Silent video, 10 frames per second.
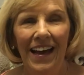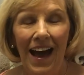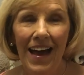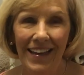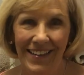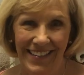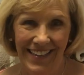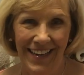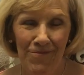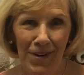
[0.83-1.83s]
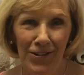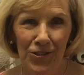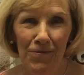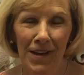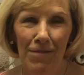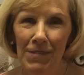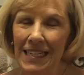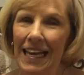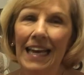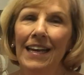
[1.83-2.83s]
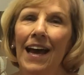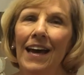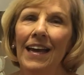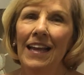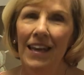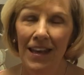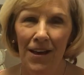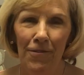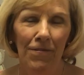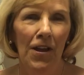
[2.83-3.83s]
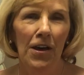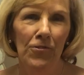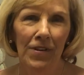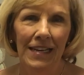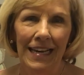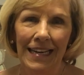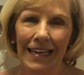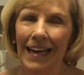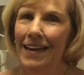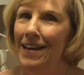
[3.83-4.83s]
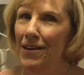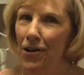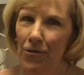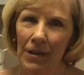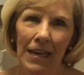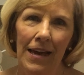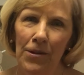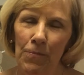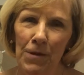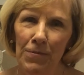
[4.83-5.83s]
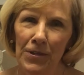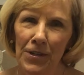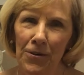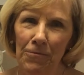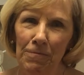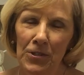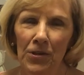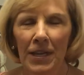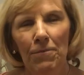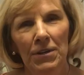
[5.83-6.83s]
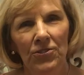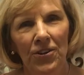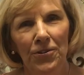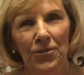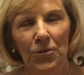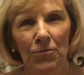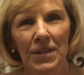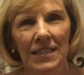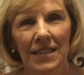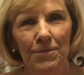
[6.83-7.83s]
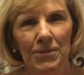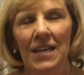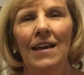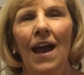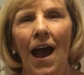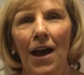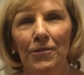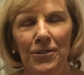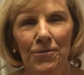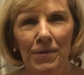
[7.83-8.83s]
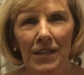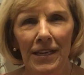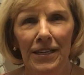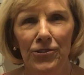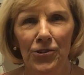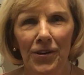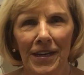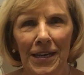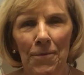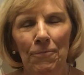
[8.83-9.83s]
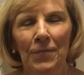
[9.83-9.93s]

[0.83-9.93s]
Hi, I'm Marsha Ramblin and I love laundry day, and I know a lot of people don't. So let me show you 3 tips how to really enjoy it.